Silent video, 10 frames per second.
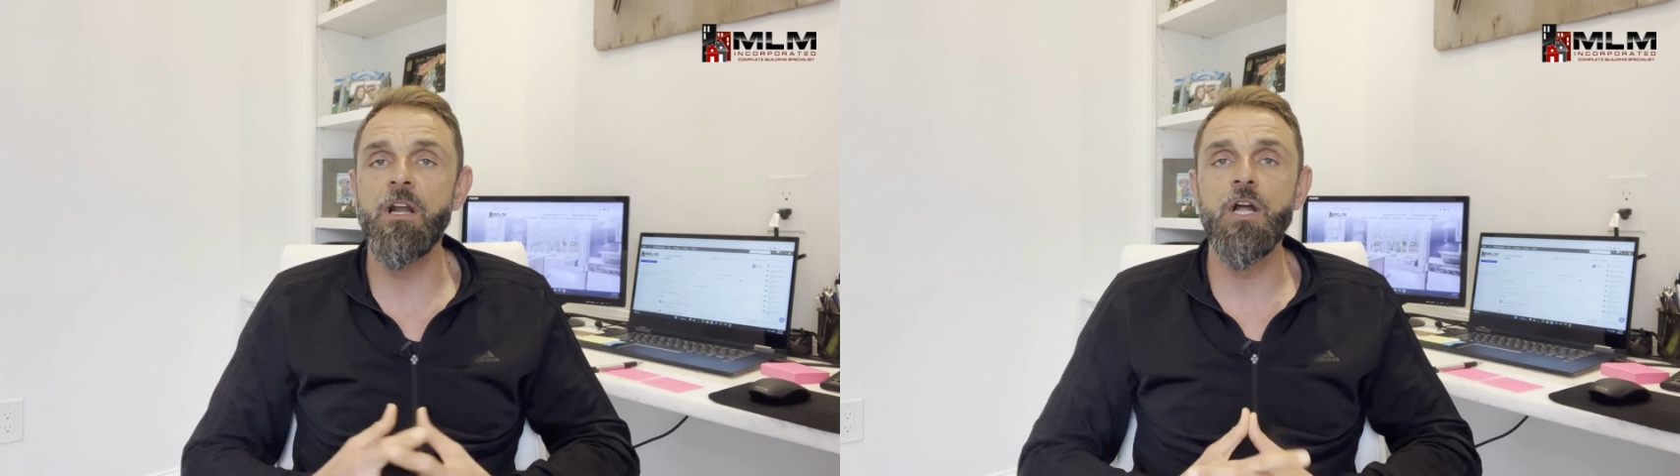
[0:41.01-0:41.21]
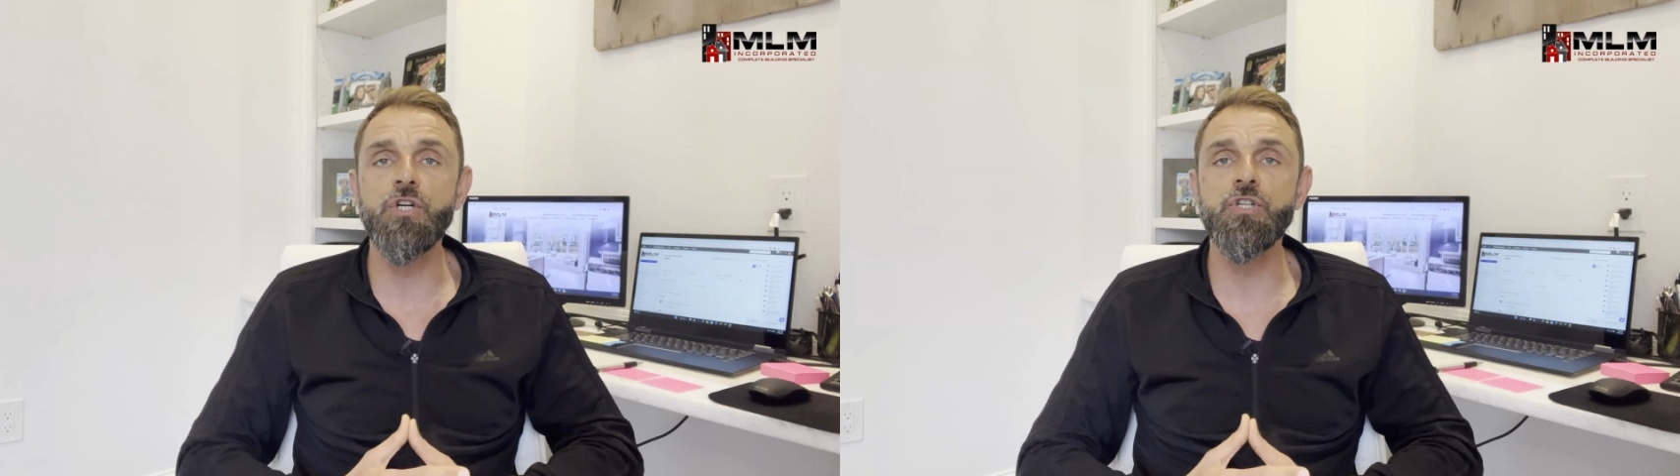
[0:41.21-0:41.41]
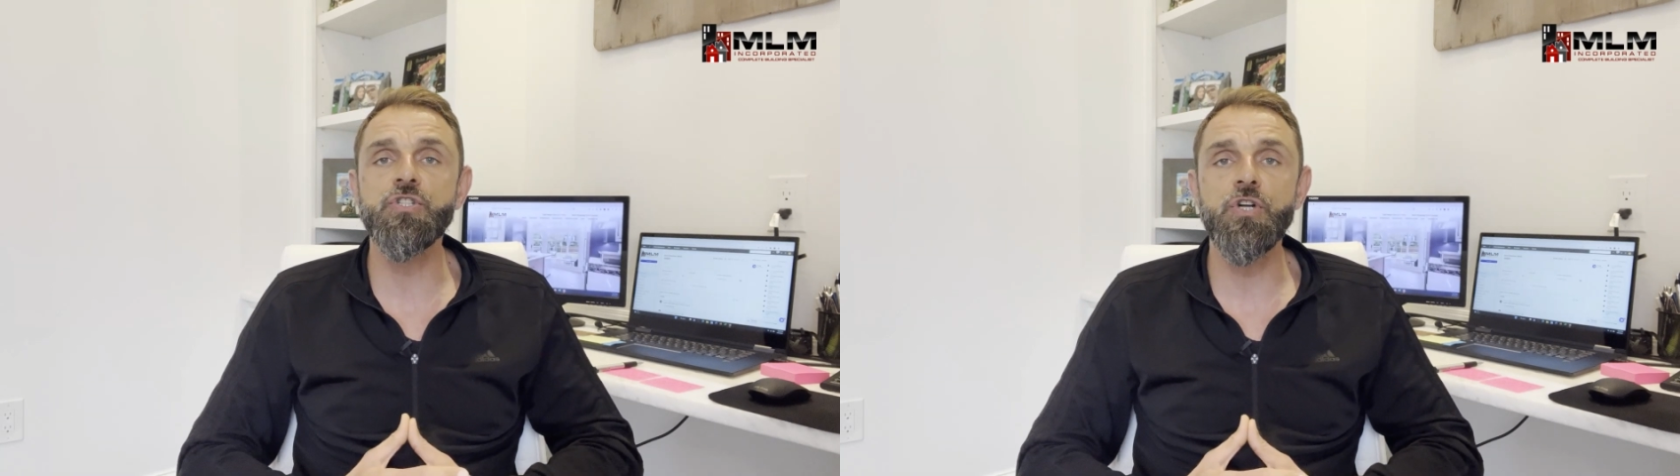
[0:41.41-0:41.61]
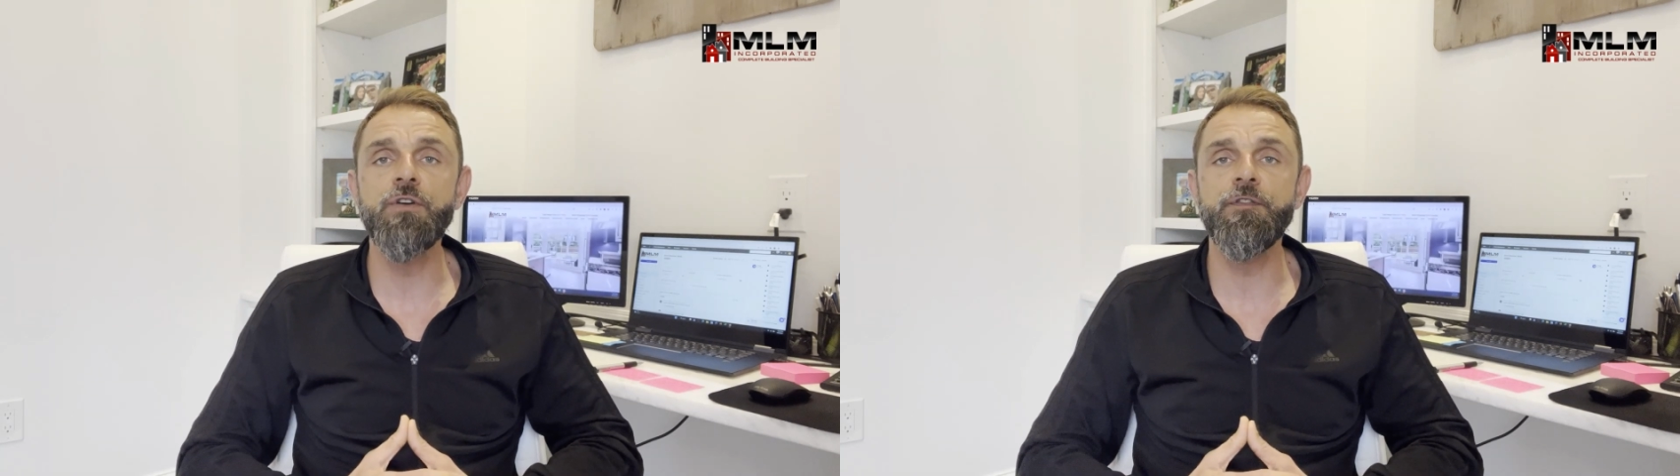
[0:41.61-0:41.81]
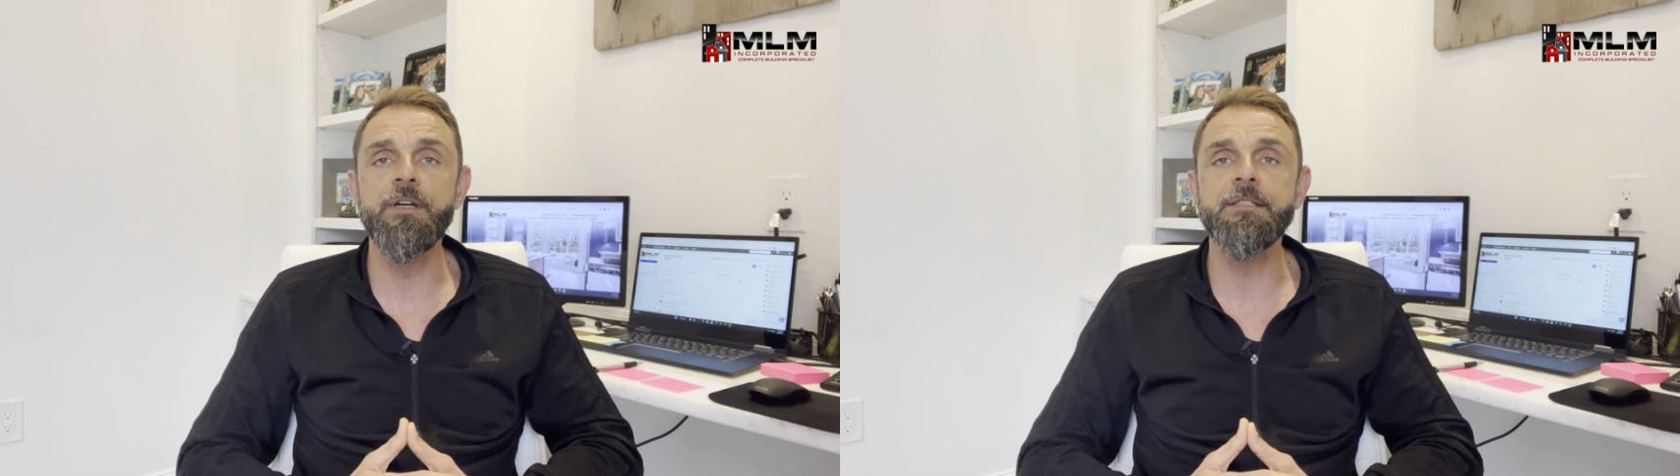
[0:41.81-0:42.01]
large
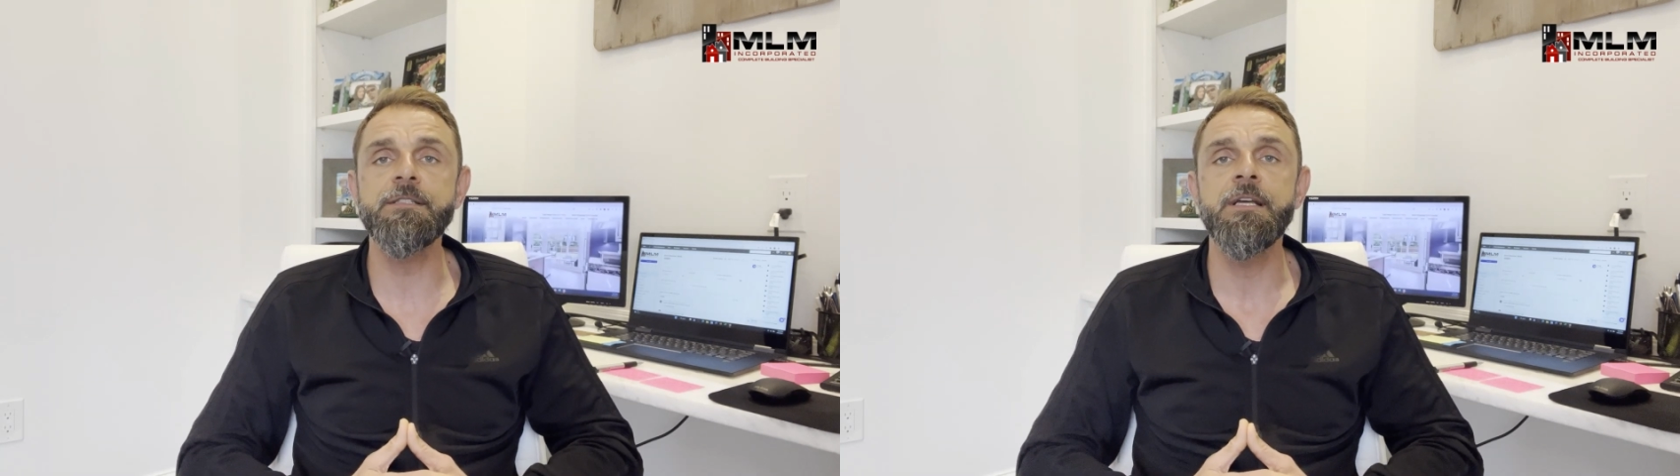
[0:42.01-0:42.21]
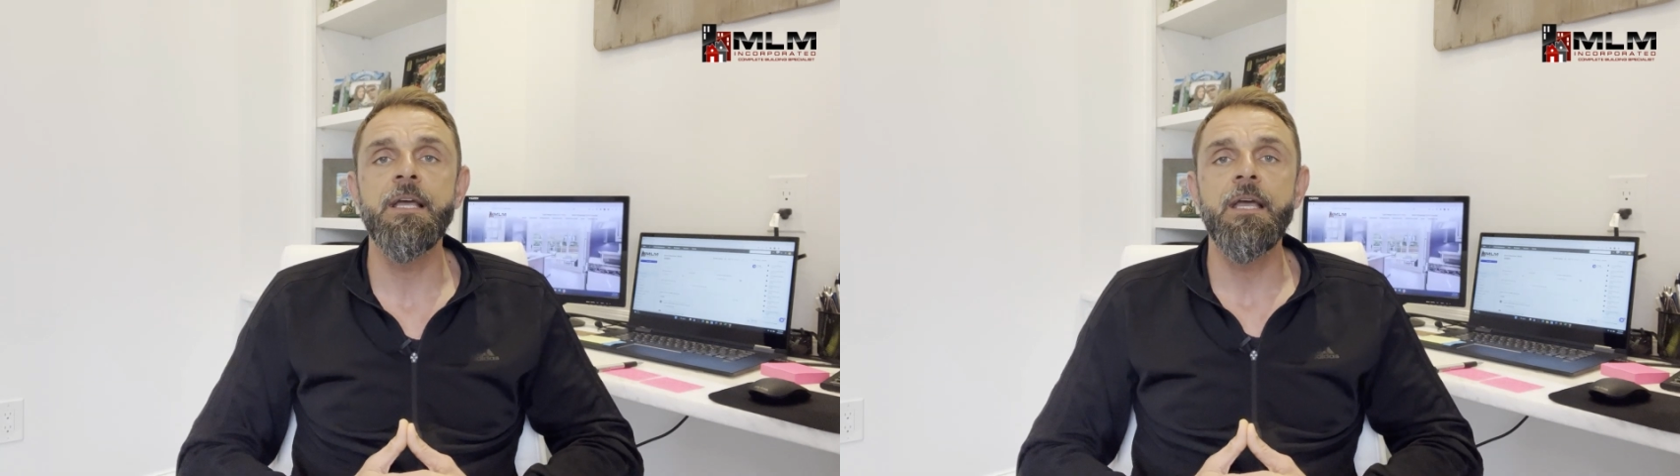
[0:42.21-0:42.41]
surface